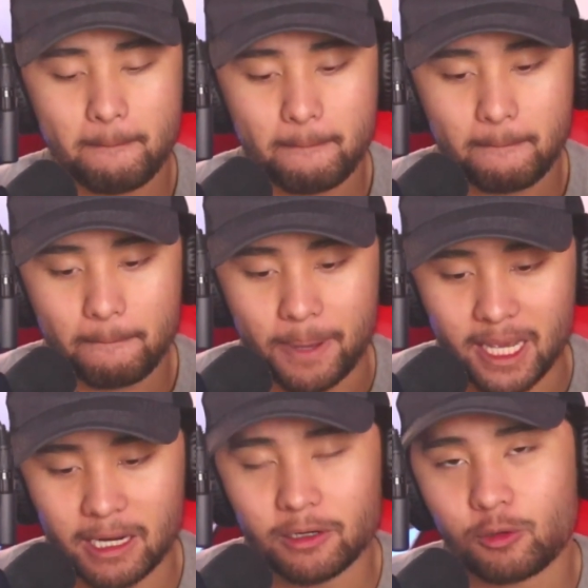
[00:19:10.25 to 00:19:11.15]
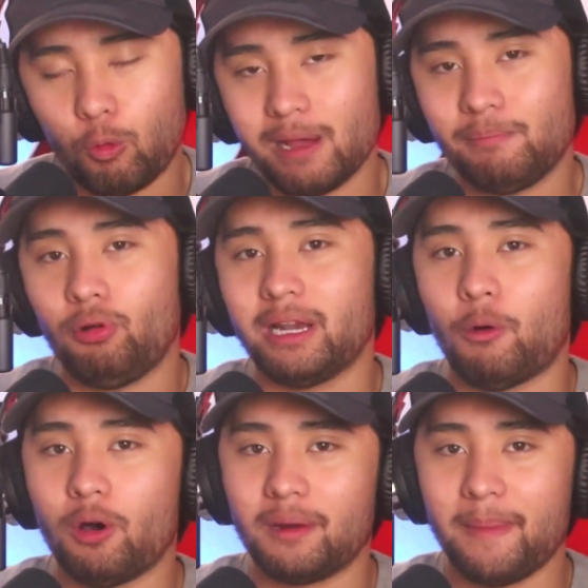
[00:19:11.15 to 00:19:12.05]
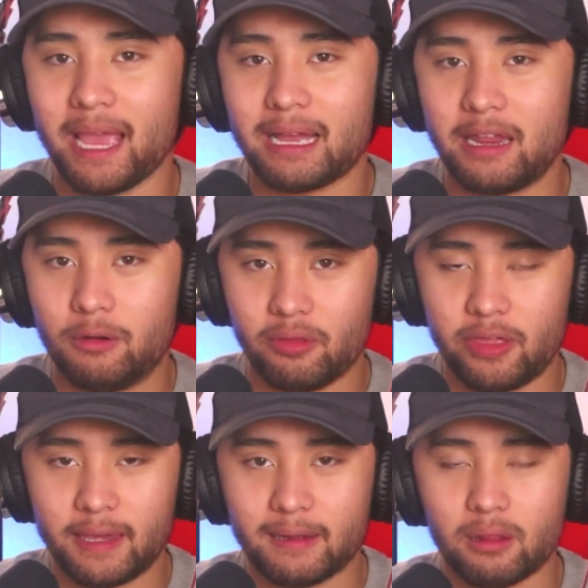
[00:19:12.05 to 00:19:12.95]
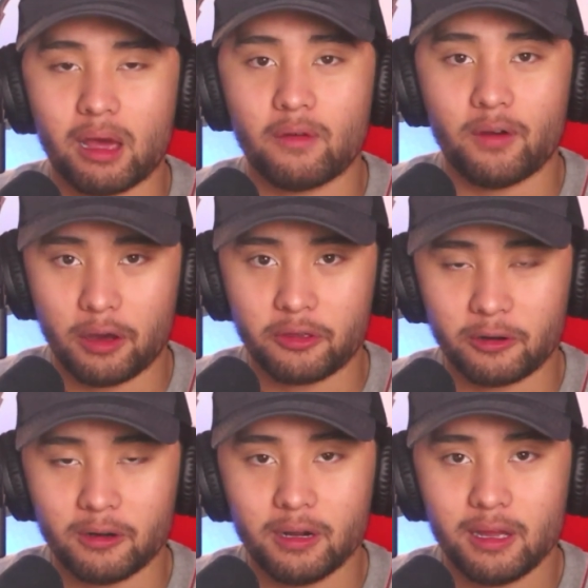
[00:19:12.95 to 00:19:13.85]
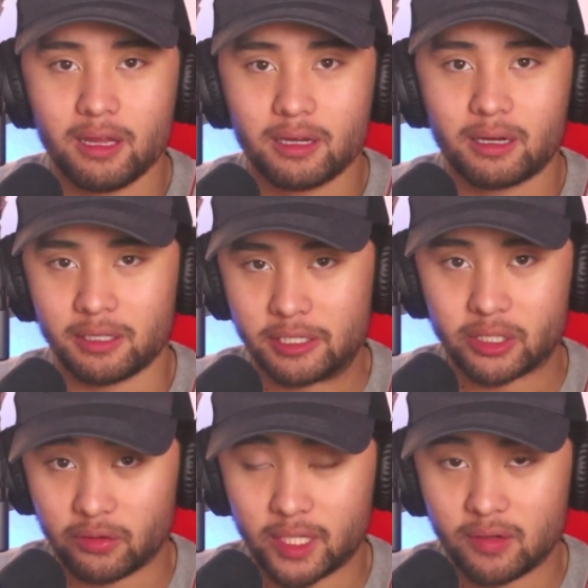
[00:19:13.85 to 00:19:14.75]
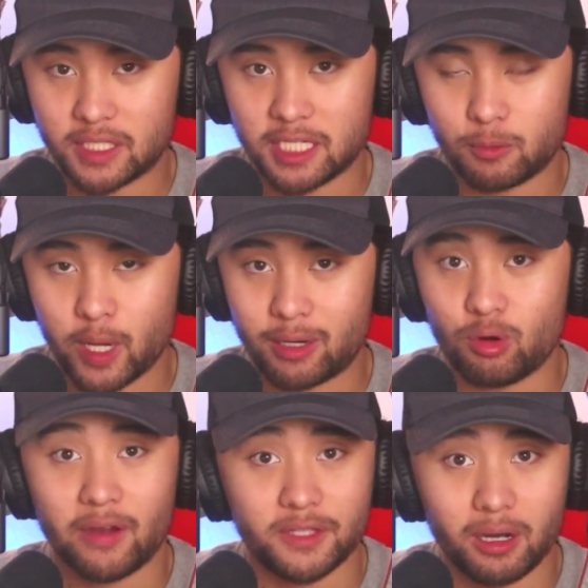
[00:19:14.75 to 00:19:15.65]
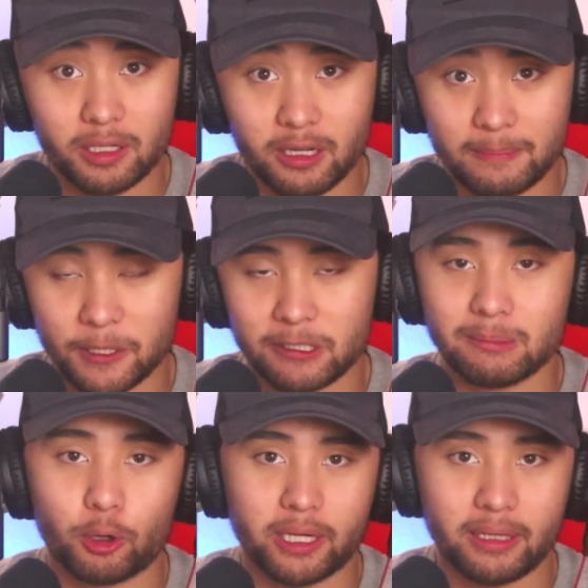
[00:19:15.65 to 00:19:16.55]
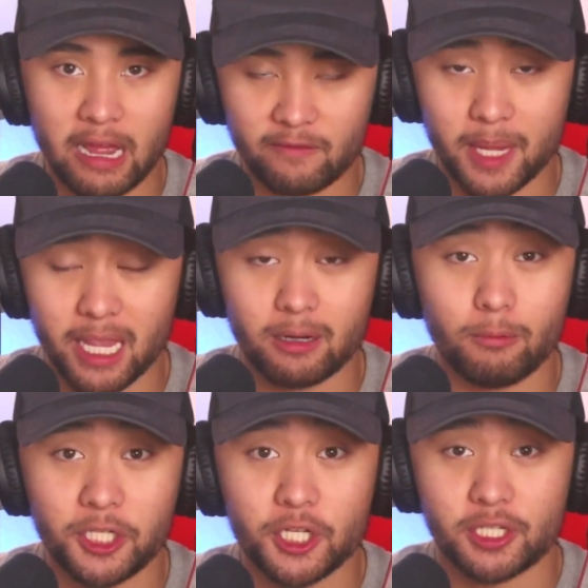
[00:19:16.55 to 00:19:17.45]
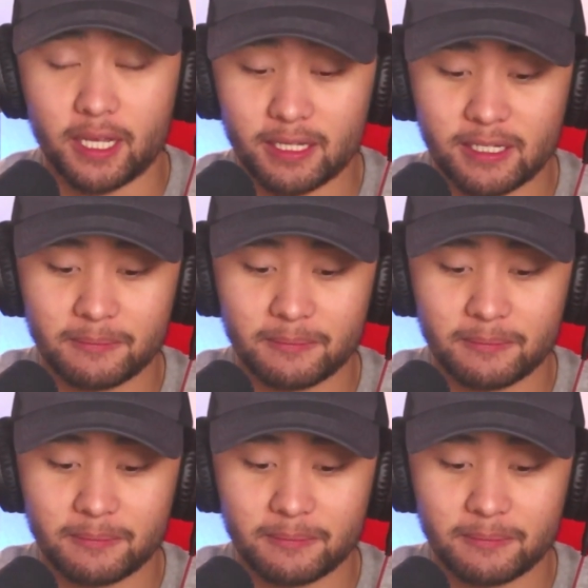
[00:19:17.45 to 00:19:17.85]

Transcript: But here's one point I want to make. I don't think a lot of other conservatives this week who have dunked on Piers Morgan have made, which is this.